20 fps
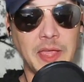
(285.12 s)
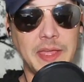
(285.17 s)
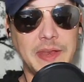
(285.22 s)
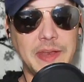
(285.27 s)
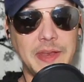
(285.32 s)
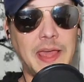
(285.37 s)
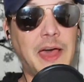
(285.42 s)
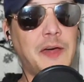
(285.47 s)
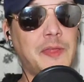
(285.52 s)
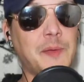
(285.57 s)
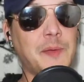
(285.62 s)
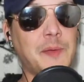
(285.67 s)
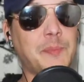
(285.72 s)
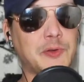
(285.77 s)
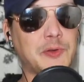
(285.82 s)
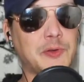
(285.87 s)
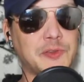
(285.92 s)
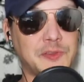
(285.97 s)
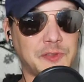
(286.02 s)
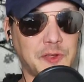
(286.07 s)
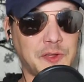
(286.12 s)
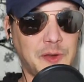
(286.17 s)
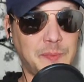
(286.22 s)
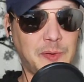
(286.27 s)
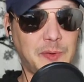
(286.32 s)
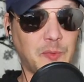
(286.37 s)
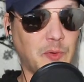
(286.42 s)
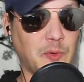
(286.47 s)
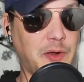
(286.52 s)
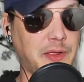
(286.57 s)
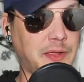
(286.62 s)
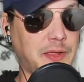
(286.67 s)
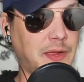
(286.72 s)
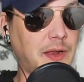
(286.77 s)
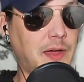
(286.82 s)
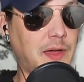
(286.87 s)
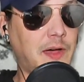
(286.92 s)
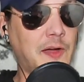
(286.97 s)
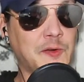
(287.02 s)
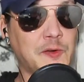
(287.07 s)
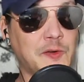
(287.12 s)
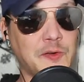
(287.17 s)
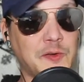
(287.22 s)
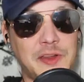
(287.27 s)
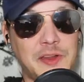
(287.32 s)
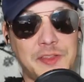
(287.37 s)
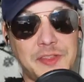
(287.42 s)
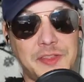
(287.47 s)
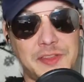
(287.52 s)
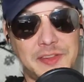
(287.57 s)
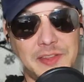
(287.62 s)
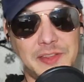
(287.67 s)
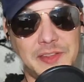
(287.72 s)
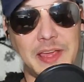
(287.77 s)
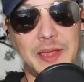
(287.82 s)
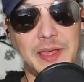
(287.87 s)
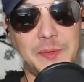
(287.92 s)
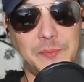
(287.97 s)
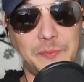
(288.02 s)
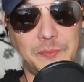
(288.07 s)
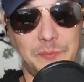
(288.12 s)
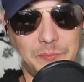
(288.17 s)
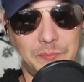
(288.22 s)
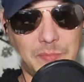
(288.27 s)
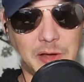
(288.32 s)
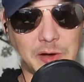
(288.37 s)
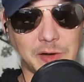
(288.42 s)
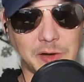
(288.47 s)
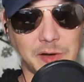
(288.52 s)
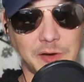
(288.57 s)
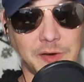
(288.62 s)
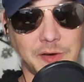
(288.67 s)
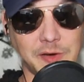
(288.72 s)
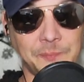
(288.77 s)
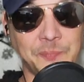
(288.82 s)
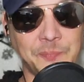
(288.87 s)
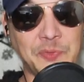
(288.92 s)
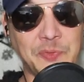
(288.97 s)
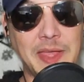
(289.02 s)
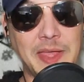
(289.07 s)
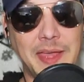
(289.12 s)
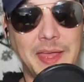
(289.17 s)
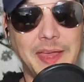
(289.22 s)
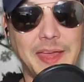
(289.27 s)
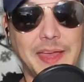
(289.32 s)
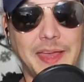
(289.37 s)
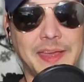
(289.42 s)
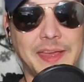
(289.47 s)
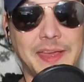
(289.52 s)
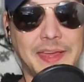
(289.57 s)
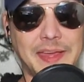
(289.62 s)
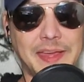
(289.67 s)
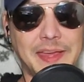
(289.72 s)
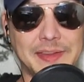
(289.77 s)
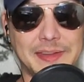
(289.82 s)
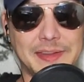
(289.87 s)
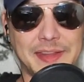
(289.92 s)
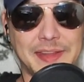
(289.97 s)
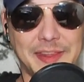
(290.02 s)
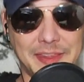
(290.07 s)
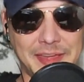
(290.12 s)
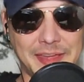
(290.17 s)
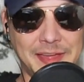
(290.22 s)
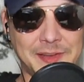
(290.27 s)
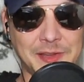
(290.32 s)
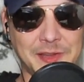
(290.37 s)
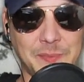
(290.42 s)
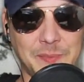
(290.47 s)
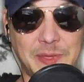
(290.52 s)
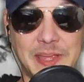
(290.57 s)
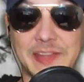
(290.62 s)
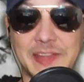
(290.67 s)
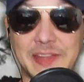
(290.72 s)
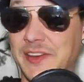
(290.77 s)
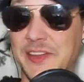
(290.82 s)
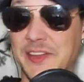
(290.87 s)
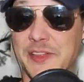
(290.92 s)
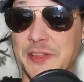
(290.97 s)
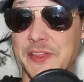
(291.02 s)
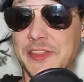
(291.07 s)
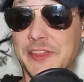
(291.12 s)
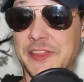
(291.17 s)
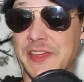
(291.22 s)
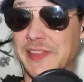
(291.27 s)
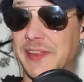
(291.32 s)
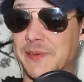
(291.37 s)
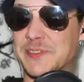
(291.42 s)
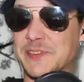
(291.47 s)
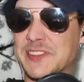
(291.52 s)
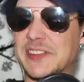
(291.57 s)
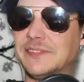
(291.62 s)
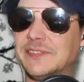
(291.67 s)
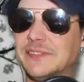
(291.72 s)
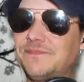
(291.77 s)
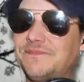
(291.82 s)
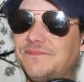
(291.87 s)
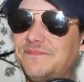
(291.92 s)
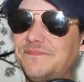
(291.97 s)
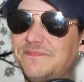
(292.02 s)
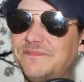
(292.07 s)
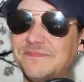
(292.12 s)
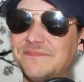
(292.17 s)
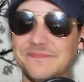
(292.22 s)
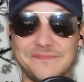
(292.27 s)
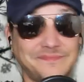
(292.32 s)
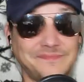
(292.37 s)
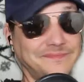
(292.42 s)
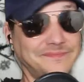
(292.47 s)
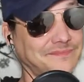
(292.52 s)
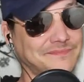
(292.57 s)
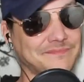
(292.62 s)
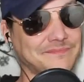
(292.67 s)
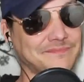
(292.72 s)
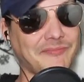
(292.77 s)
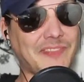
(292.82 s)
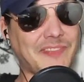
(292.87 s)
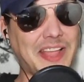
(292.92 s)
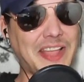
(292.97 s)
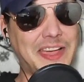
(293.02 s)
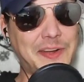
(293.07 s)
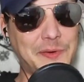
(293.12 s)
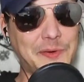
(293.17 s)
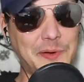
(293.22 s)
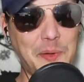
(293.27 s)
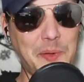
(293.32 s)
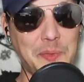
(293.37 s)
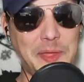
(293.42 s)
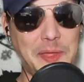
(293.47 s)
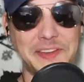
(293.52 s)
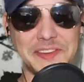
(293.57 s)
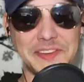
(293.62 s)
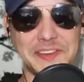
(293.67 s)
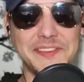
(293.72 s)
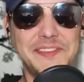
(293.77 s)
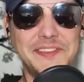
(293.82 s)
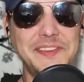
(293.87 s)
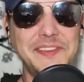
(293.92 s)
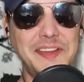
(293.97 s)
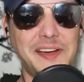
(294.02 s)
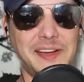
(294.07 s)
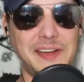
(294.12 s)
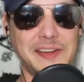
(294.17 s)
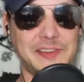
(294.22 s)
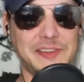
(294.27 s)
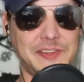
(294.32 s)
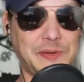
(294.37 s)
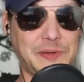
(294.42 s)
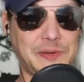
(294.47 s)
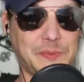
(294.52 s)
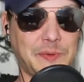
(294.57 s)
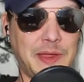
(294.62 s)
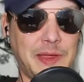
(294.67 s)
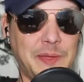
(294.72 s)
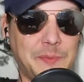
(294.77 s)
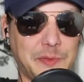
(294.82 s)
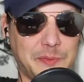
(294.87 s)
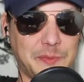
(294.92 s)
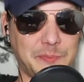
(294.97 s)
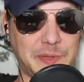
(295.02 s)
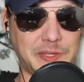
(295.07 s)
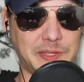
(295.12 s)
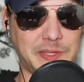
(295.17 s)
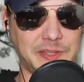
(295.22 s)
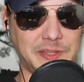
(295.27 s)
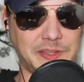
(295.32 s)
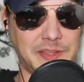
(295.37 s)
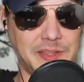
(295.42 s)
Now that person is going to be running it underneath the same moniker. And that to me is another thing that I was like, I don't know, that does not sit right with me.